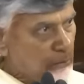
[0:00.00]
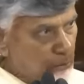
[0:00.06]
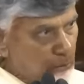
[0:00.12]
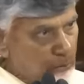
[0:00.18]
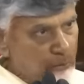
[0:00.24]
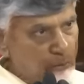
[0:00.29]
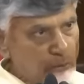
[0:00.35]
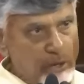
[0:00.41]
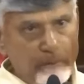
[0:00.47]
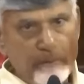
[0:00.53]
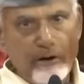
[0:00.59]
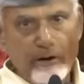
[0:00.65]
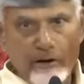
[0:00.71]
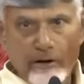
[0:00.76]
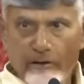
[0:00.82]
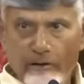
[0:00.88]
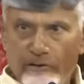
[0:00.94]
to move
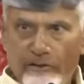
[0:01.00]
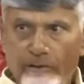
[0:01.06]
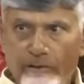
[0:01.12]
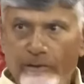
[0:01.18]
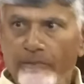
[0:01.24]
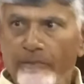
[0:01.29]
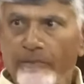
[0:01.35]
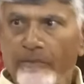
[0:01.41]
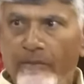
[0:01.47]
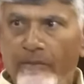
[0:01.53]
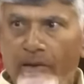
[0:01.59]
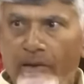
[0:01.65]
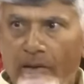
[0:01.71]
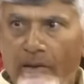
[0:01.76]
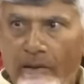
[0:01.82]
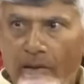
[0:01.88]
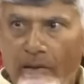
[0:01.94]
abroad also.
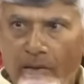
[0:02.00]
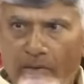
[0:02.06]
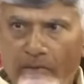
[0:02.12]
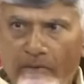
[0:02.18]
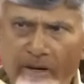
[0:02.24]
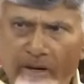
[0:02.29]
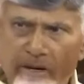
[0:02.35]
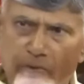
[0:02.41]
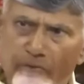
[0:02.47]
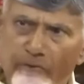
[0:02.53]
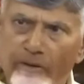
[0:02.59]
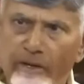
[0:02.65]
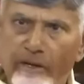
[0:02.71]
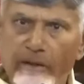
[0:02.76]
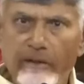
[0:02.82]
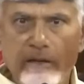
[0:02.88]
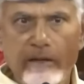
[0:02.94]
For
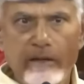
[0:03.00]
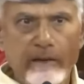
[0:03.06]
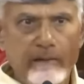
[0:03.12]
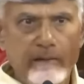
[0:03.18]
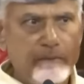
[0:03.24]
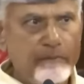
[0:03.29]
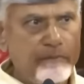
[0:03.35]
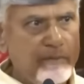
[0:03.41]
everything,